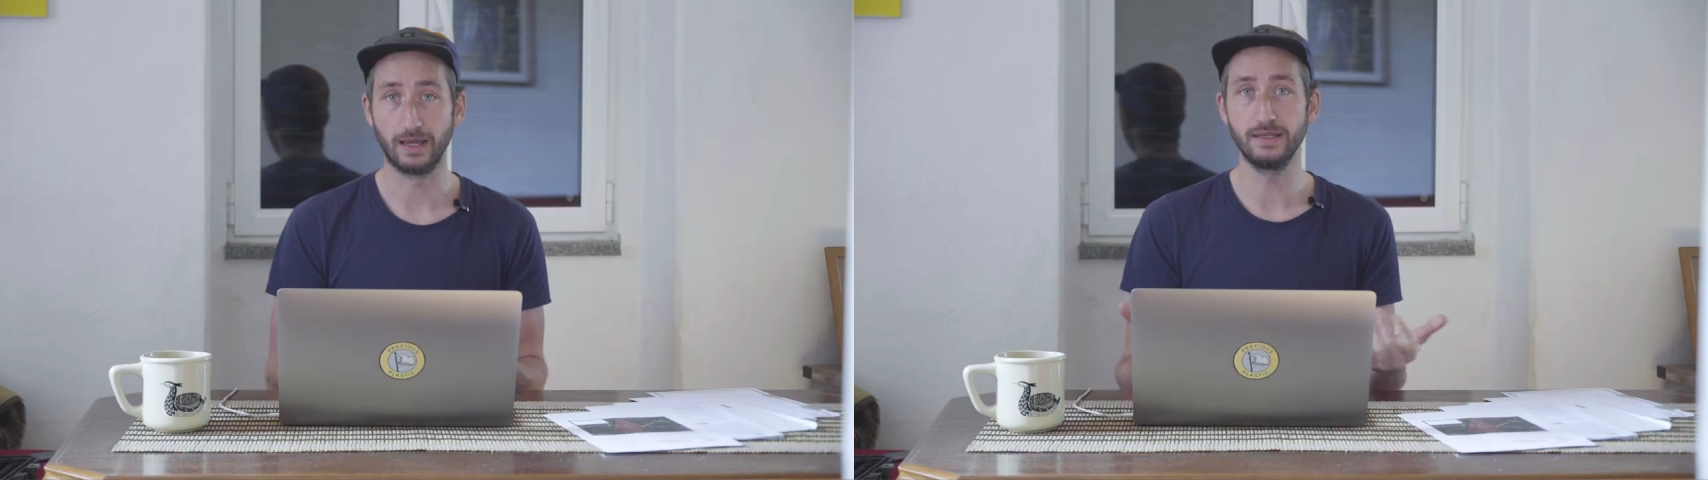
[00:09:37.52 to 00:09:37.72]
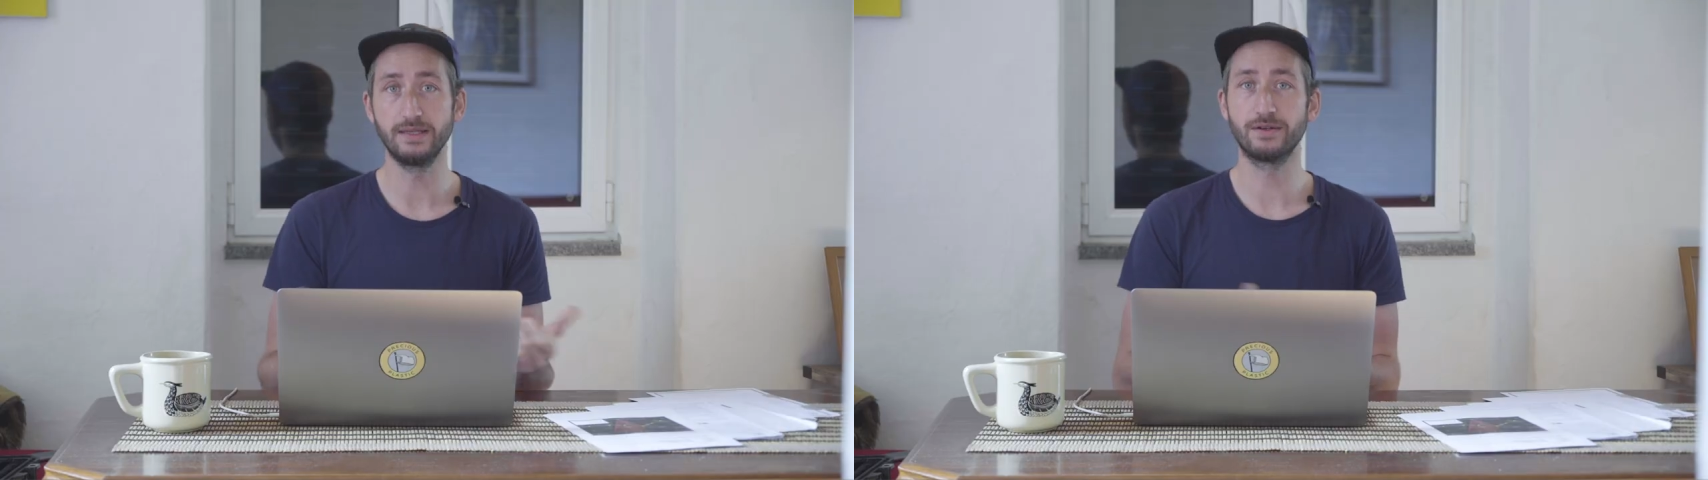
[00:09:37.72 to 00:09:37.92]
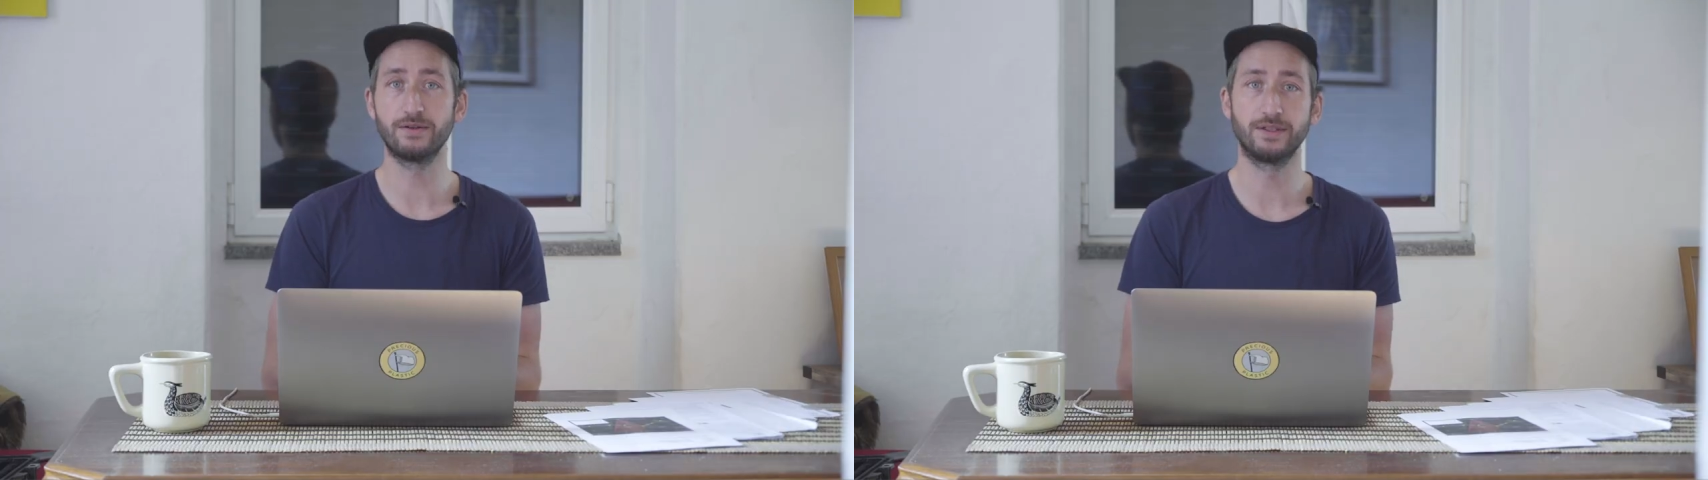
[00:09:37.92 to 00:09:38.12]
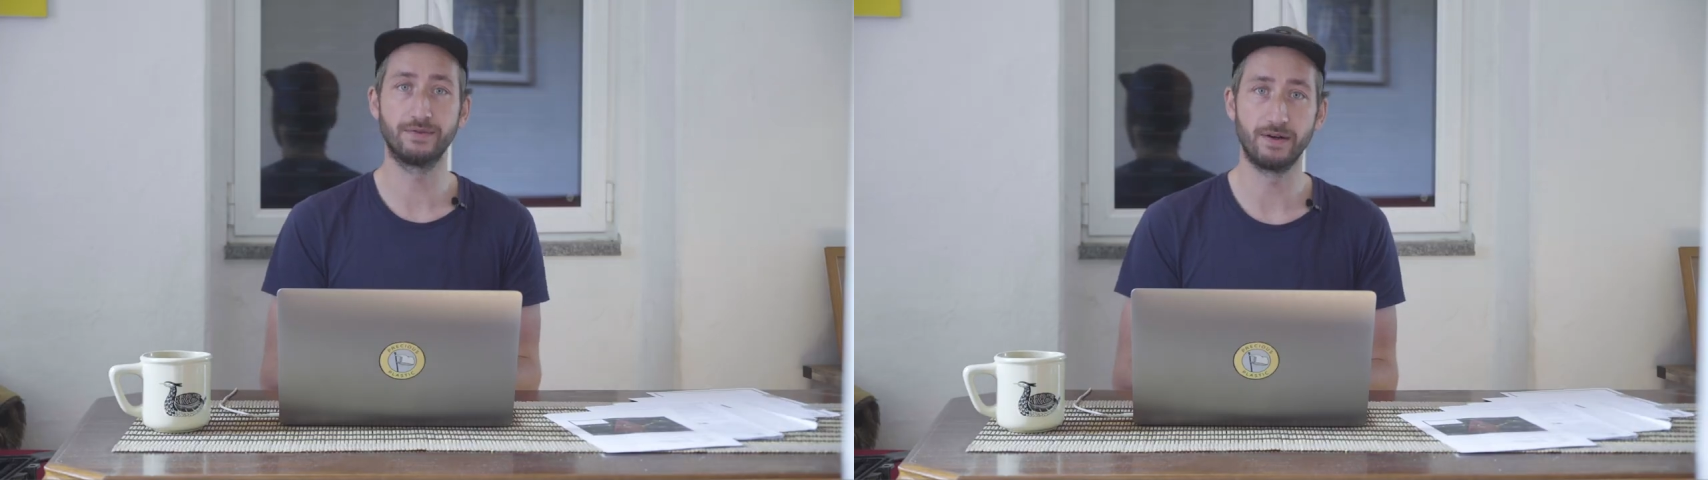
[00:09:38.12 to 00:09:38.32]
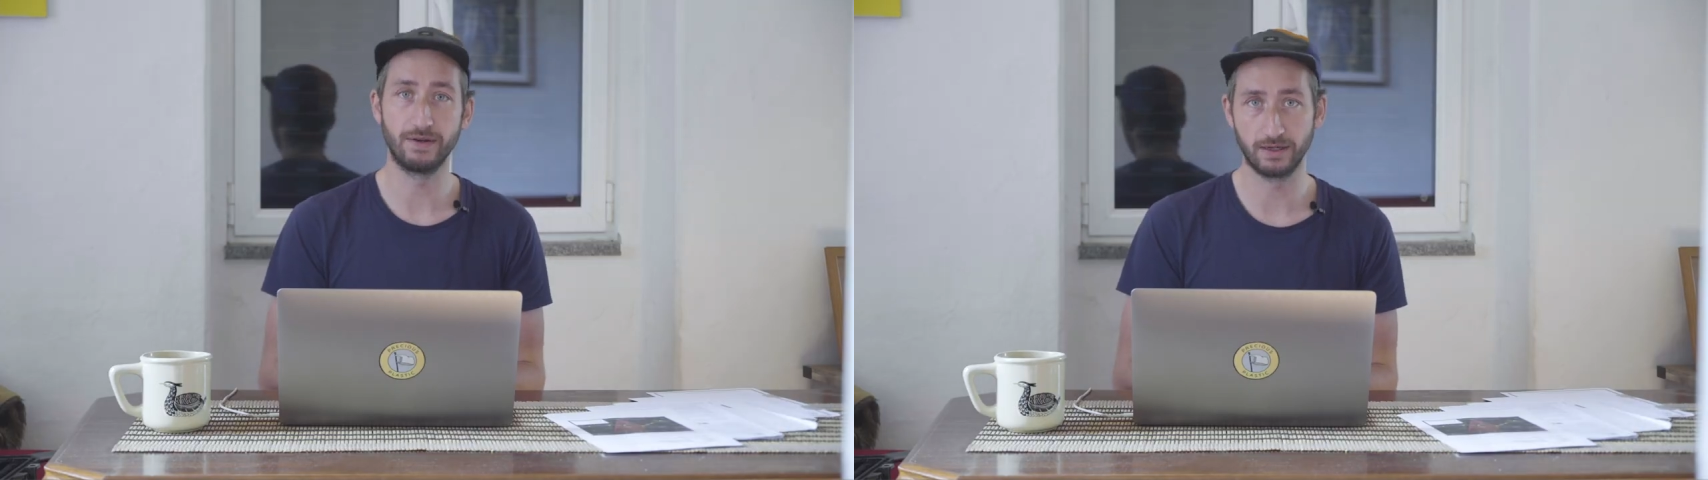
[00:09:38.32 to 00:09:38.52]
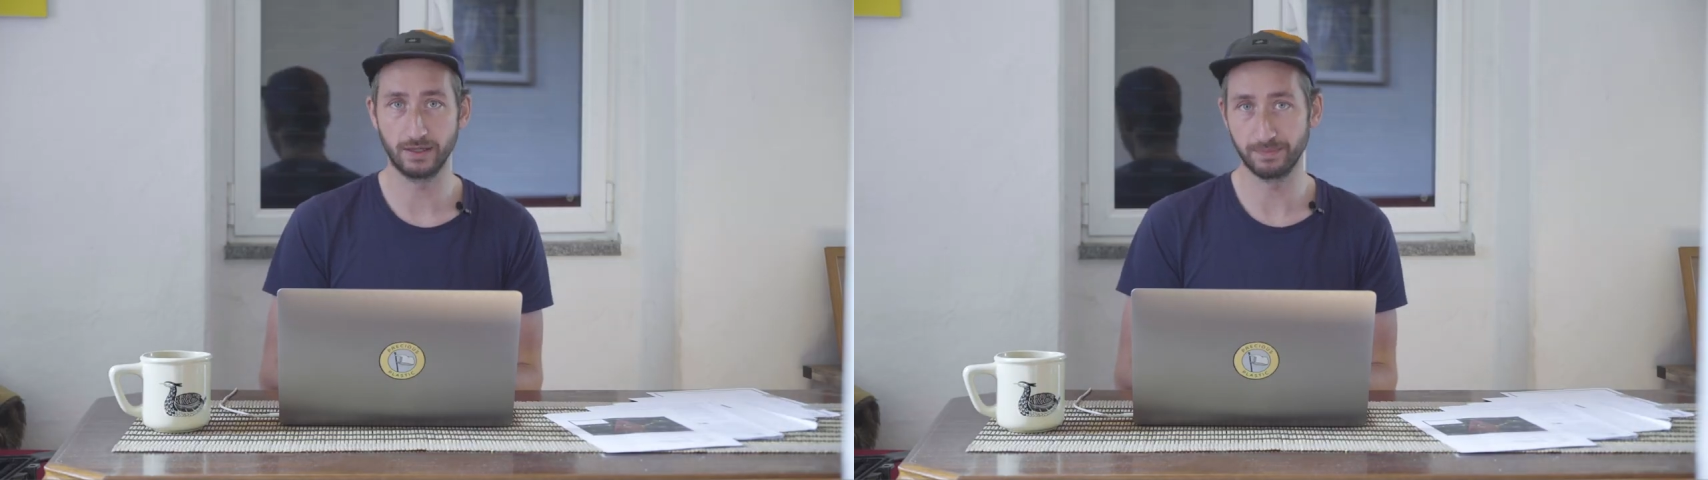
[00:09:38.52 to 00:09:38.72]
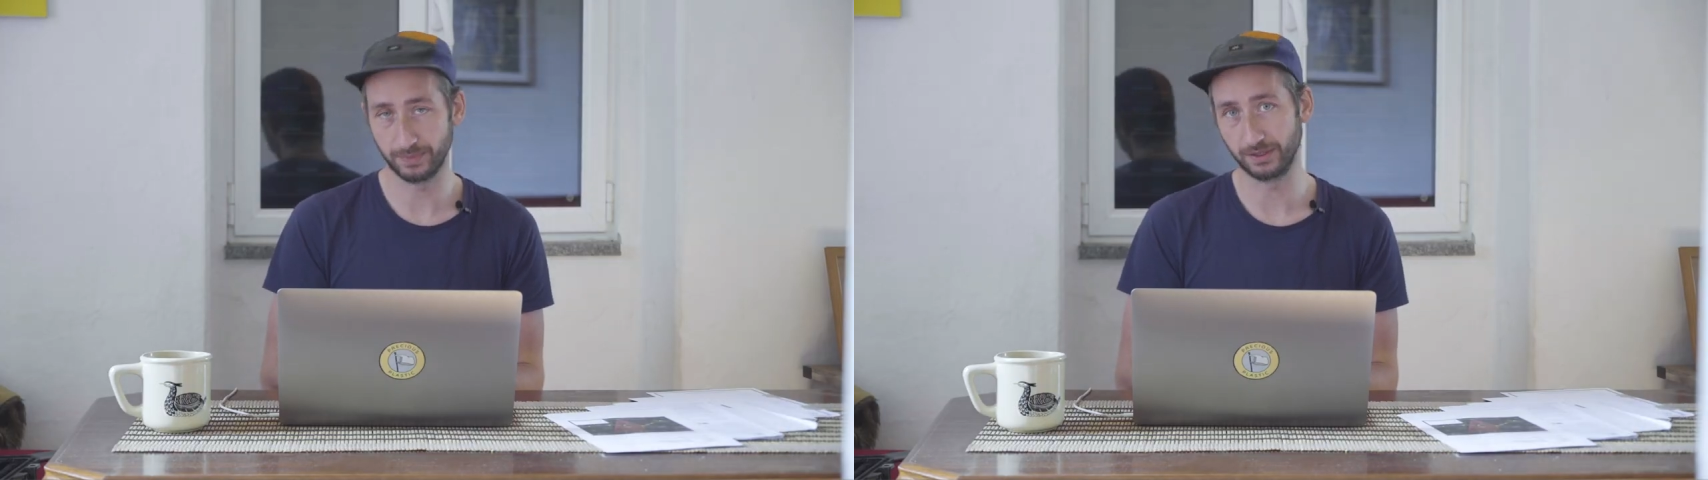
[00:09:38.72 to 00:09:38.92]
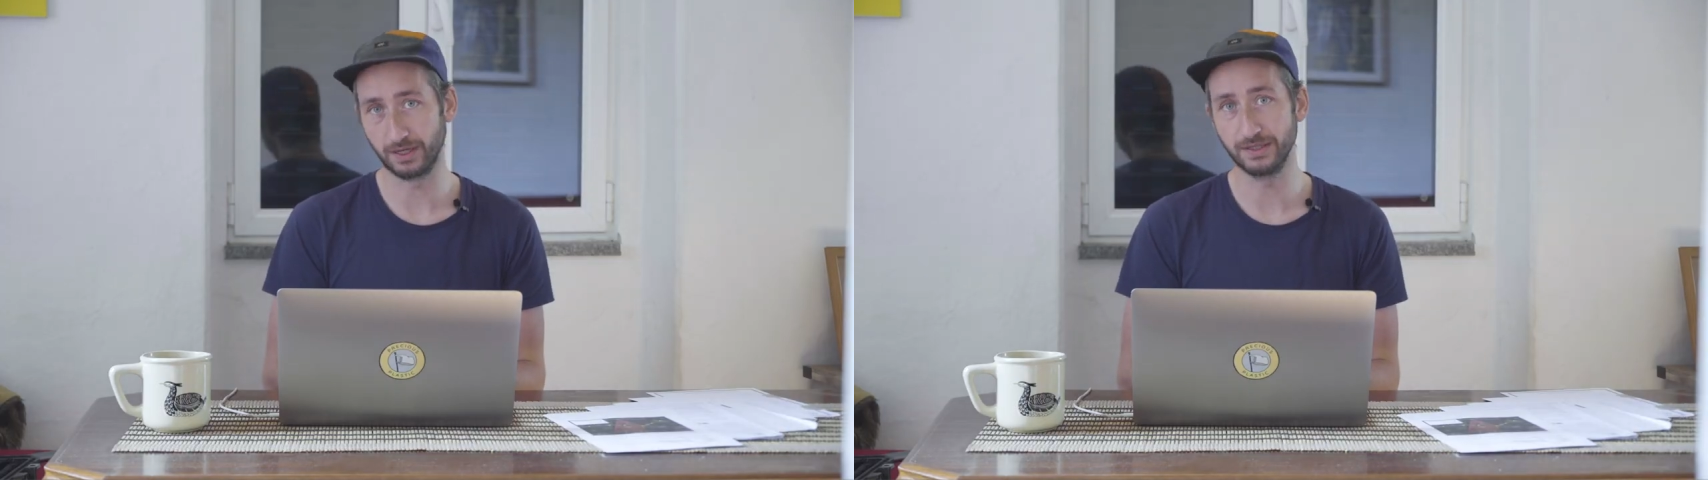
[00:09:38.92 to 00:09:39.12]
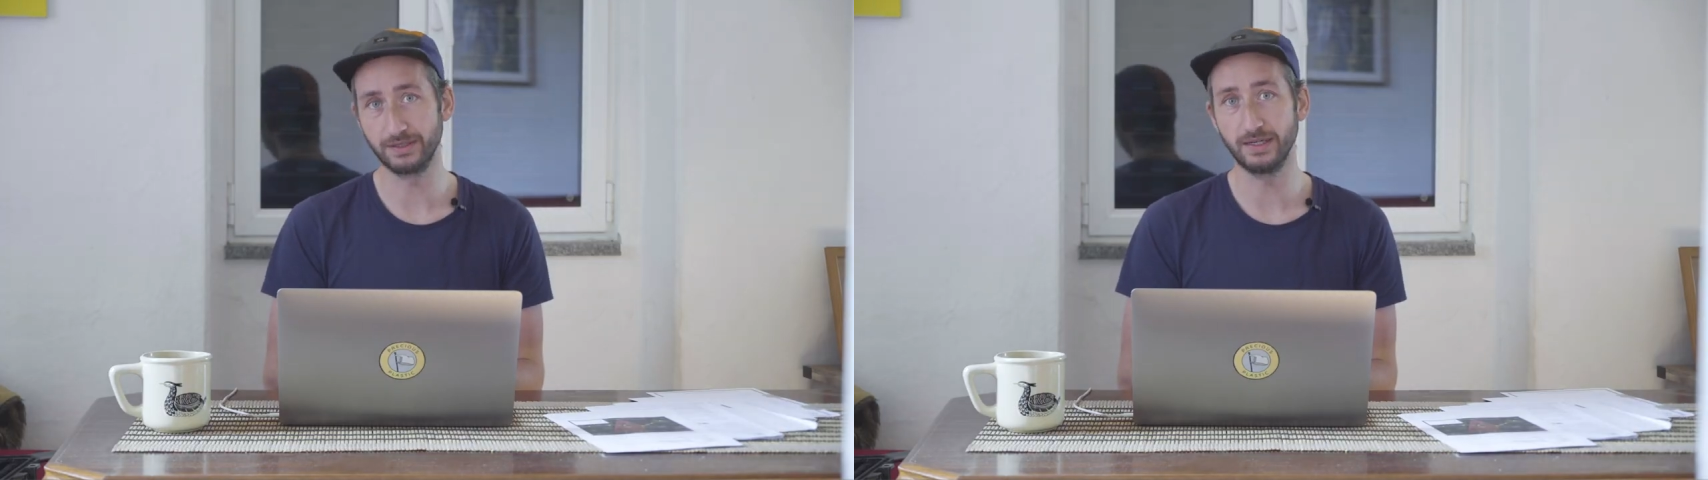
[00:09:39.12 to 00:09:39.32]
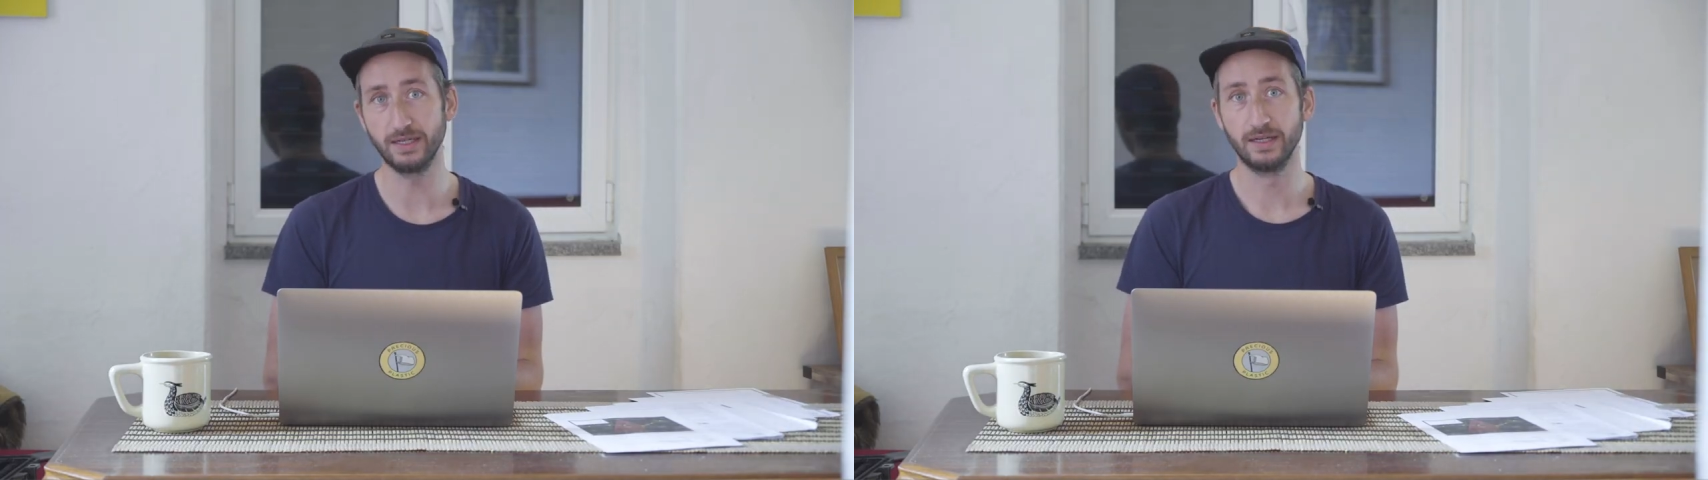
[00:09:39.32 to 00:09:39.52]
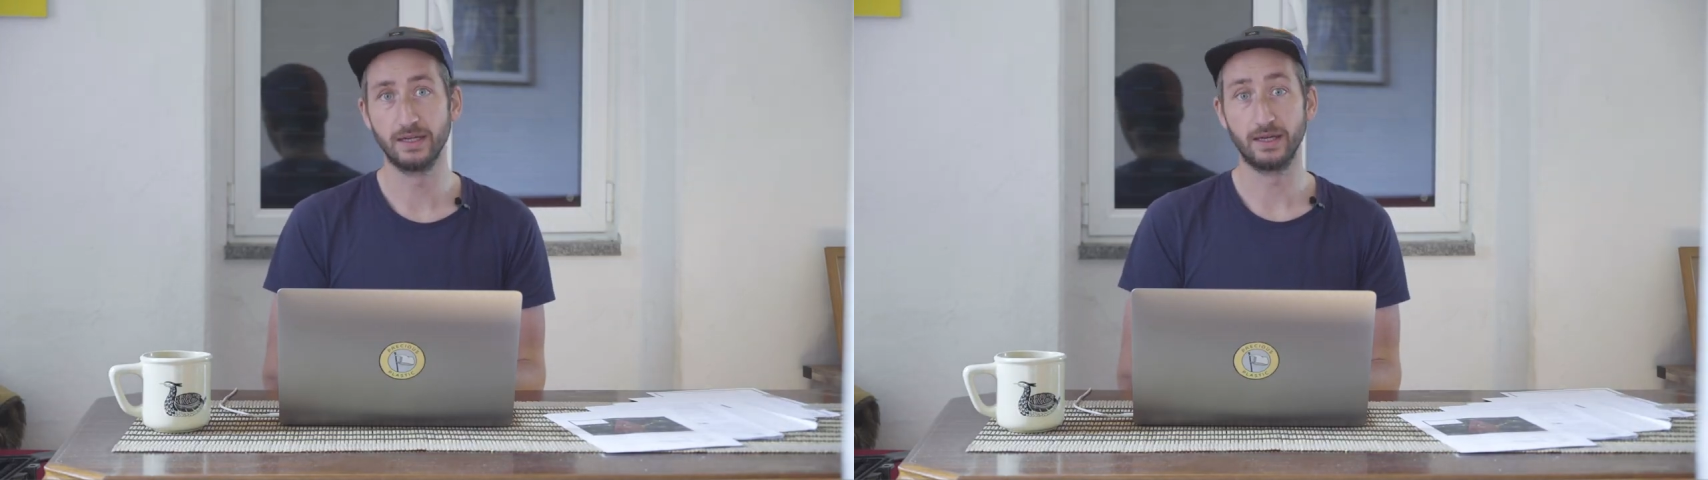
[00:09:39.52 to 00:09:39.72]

And these costs vary a lot per country.